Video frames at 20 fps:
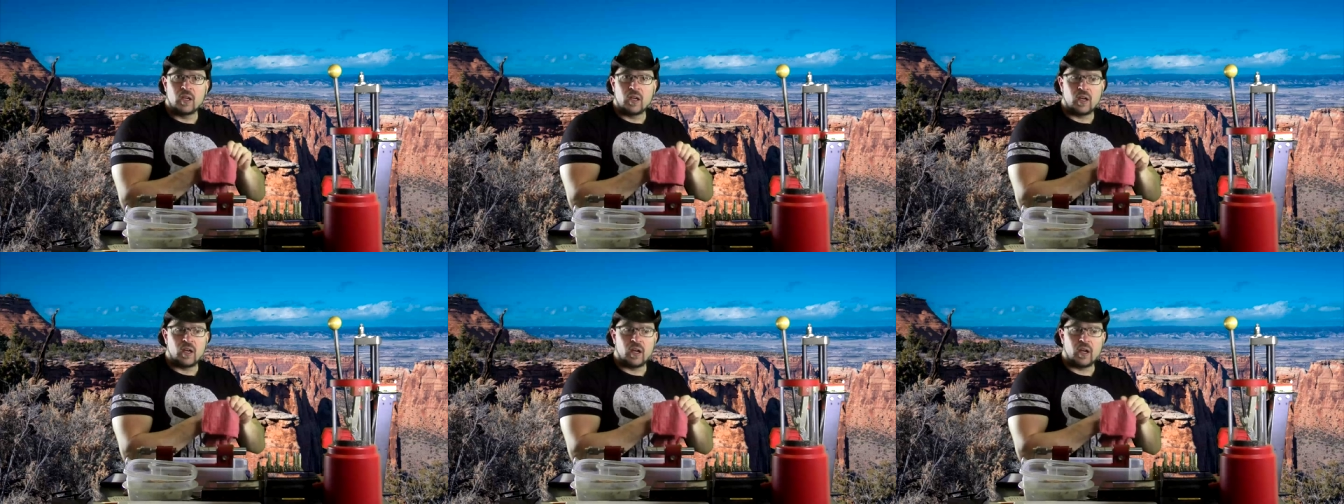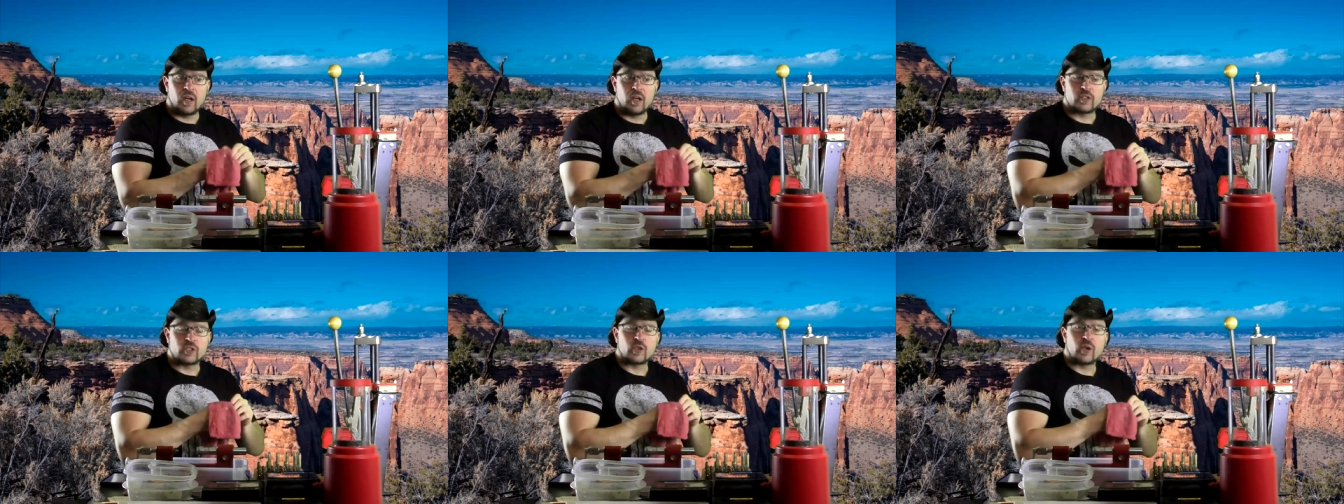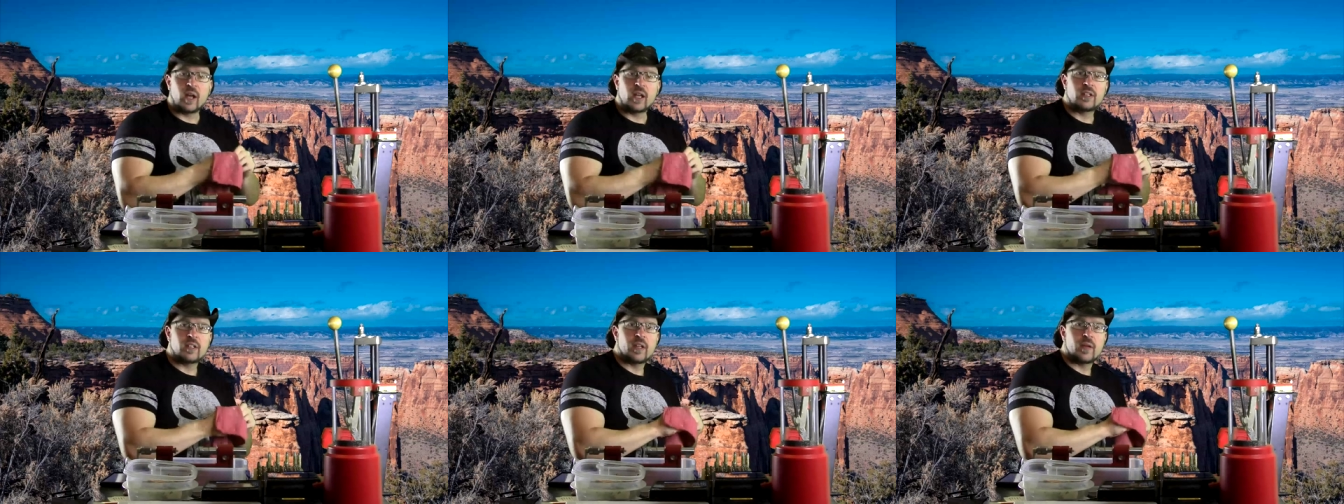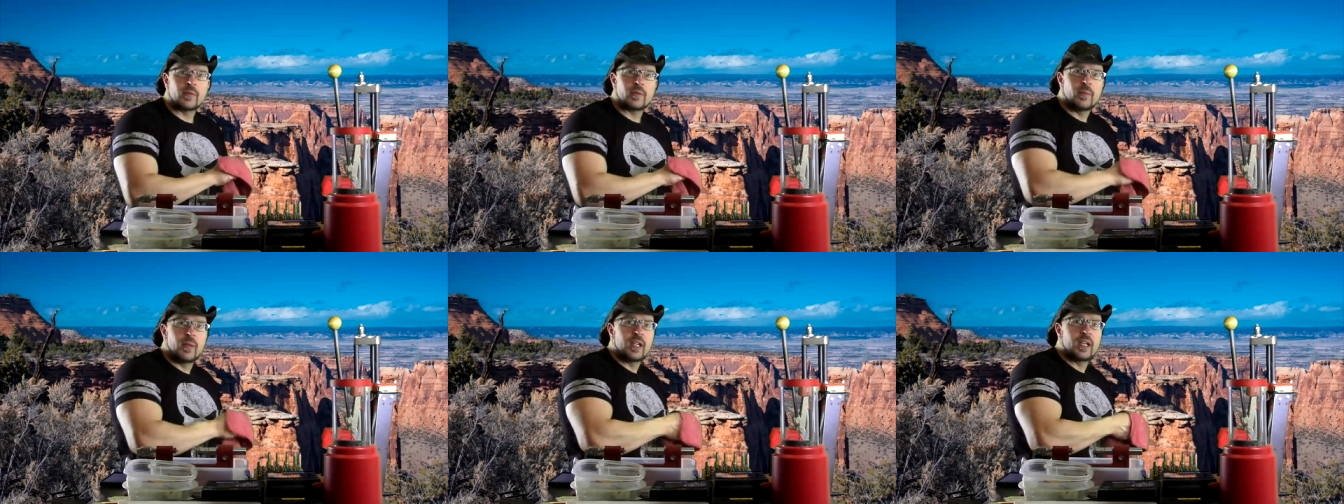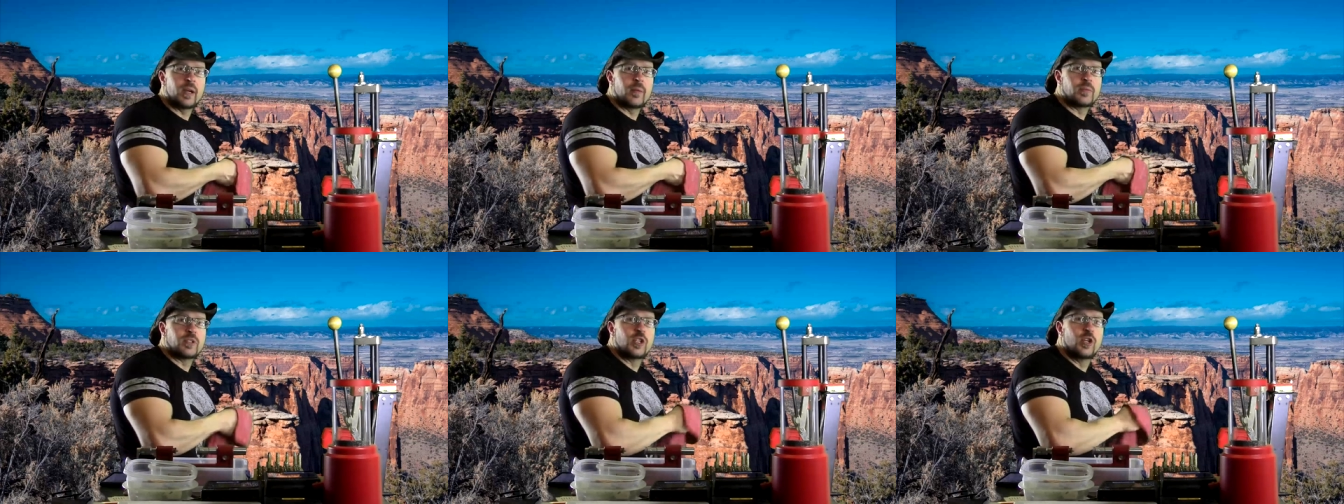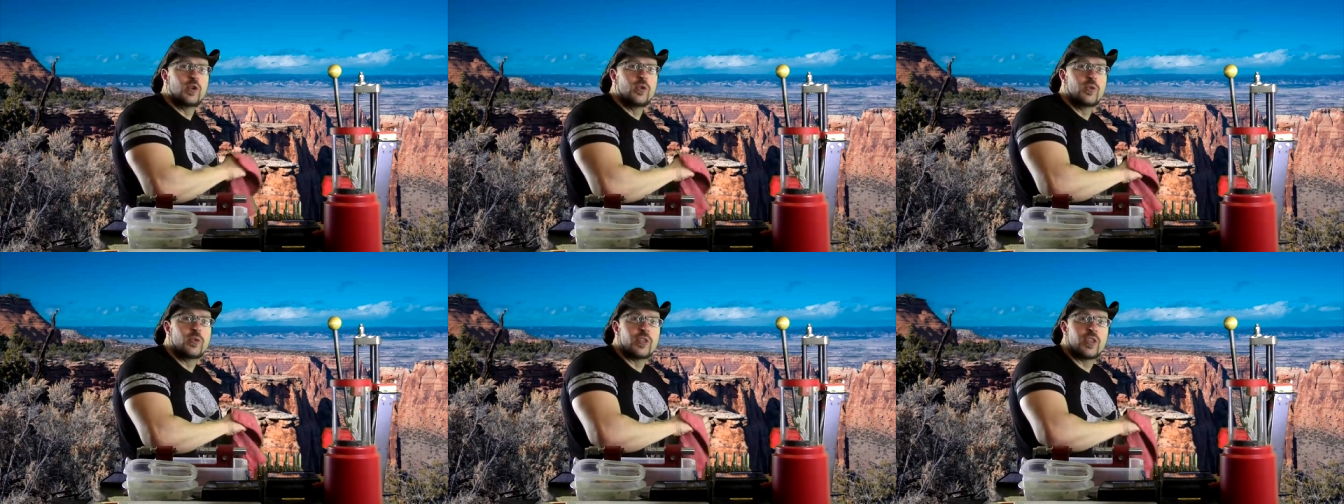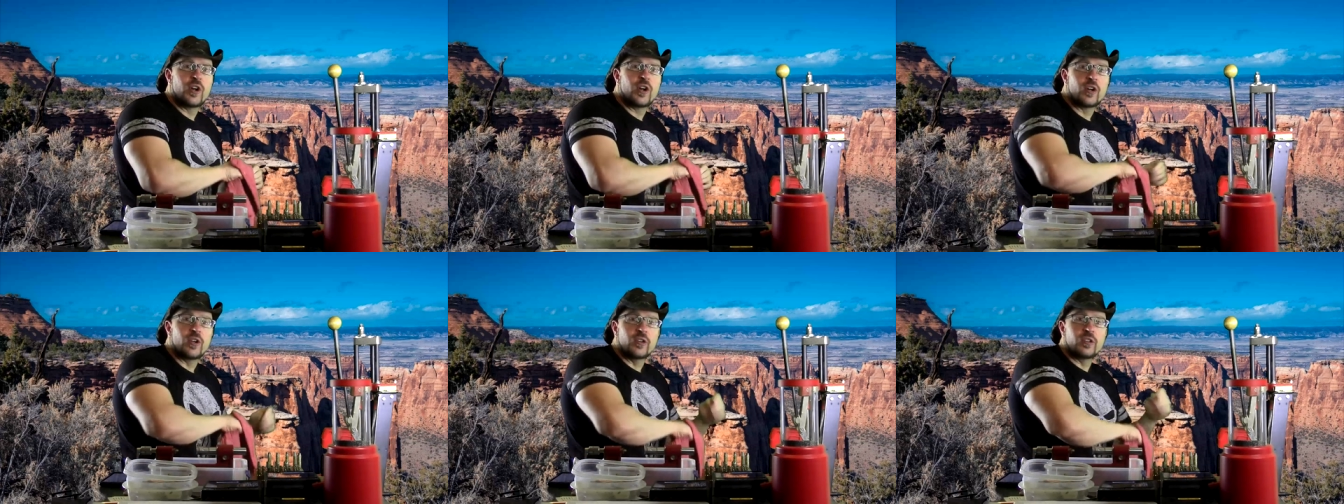Uh, triceps make up
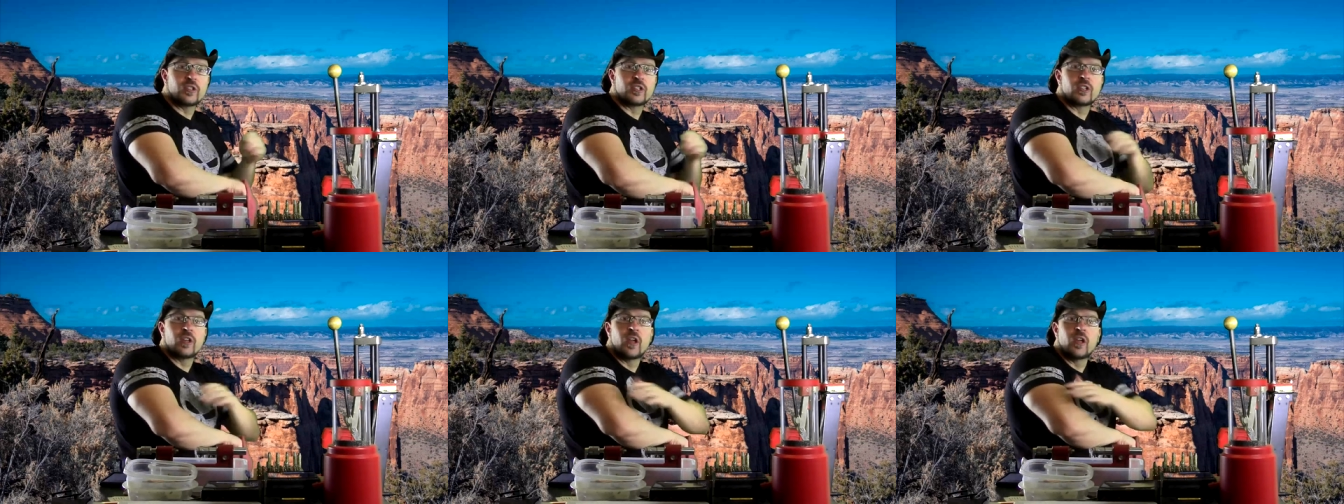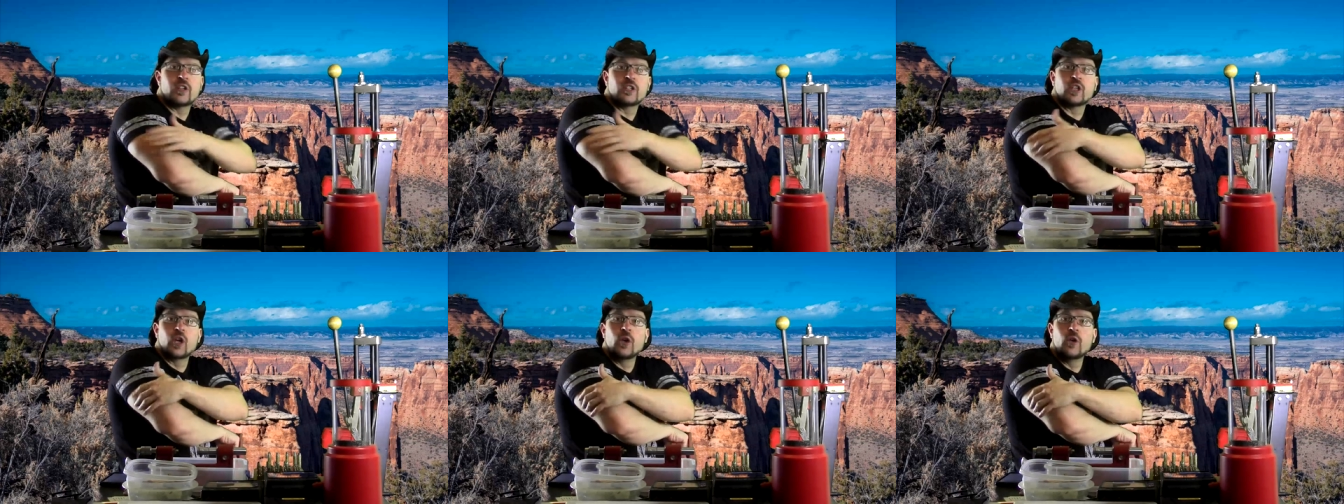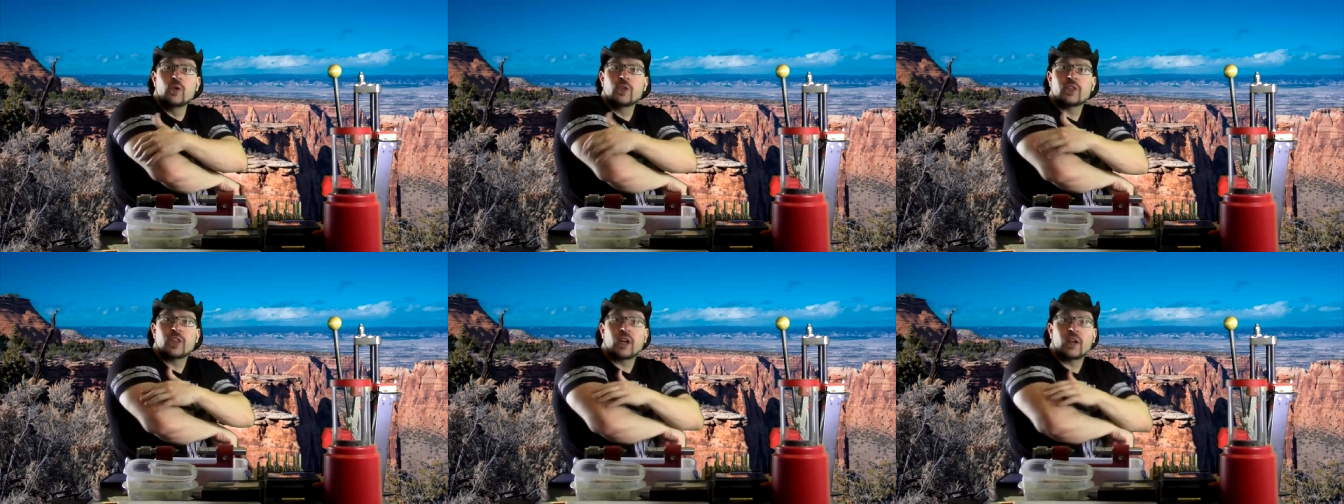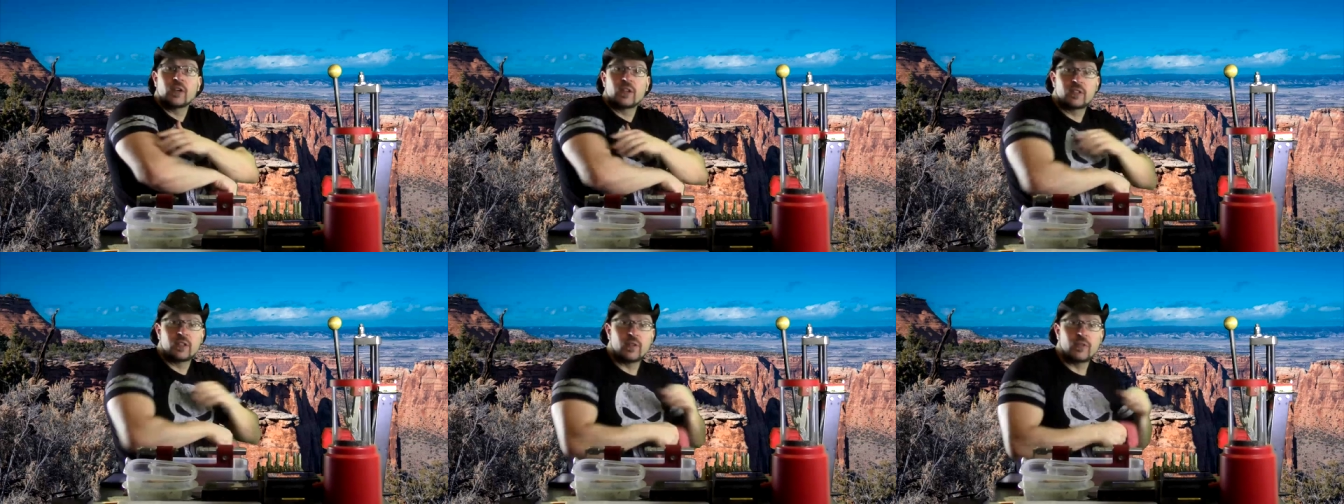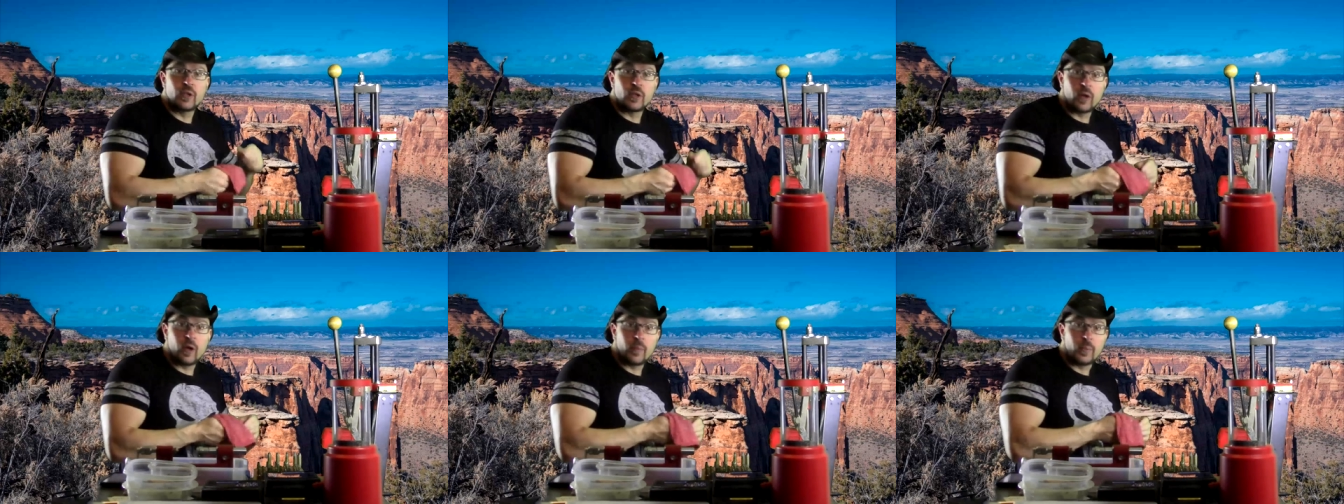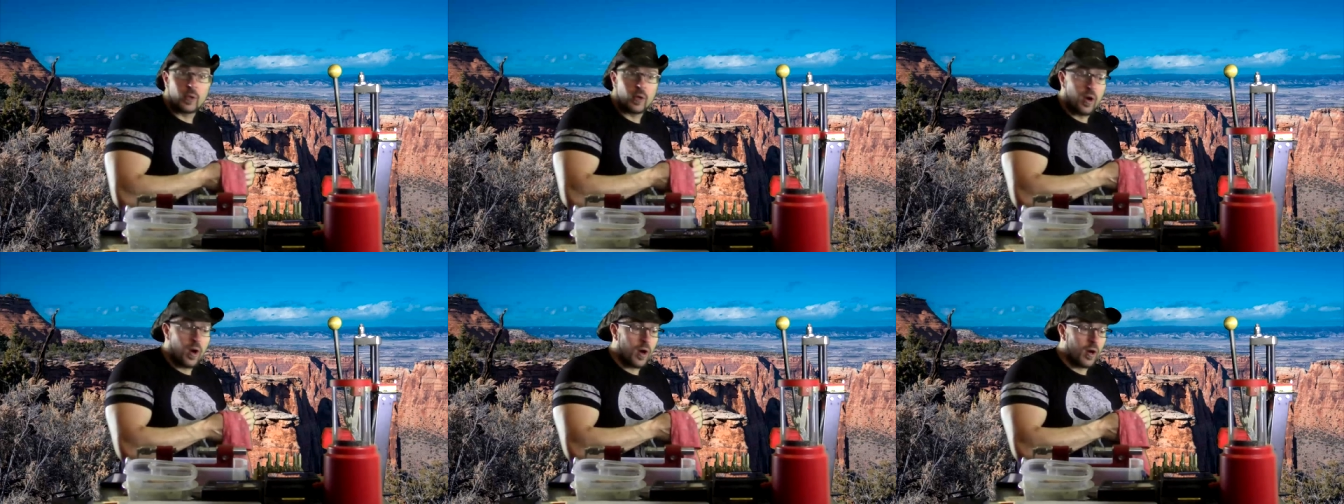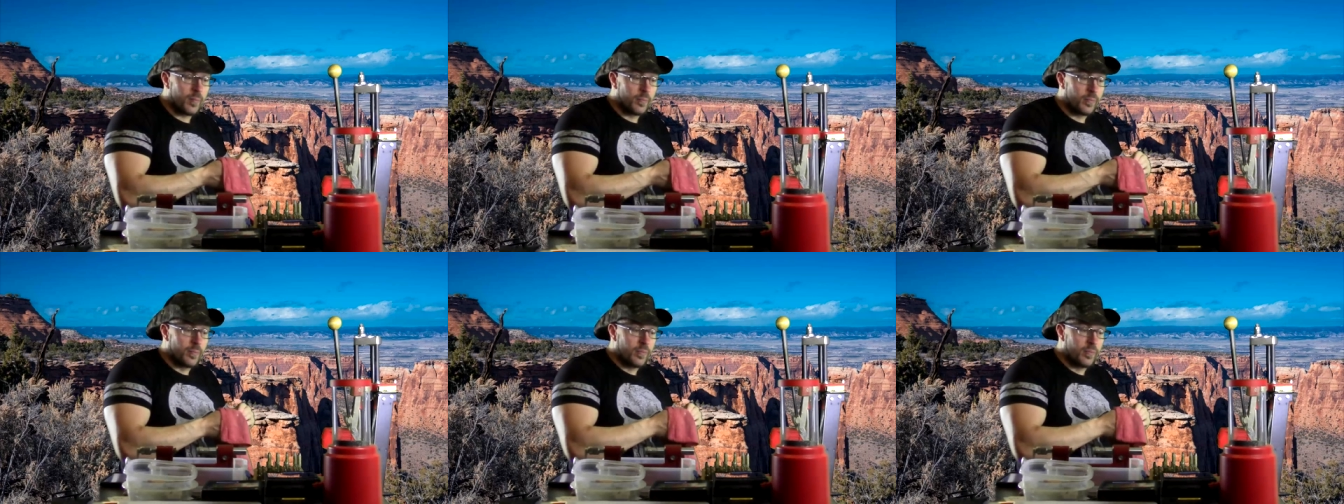two-thirds, two-thirds of your upper arm.